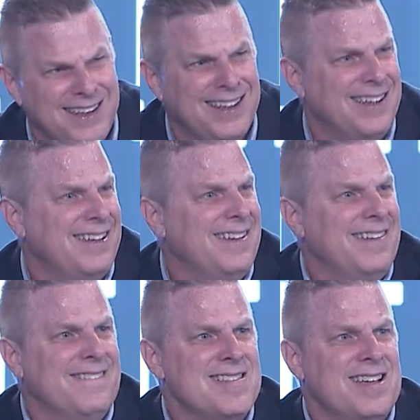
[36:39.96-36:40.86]

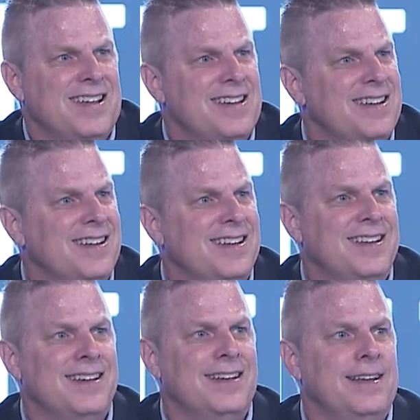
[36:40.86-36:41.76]

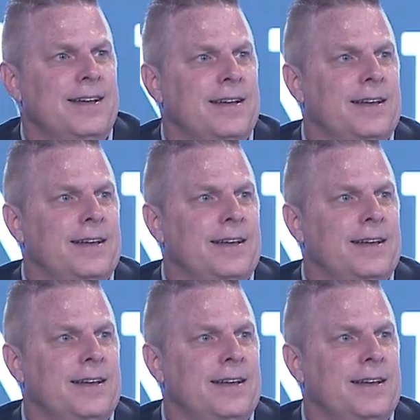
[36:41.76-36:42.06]
Nothing is said.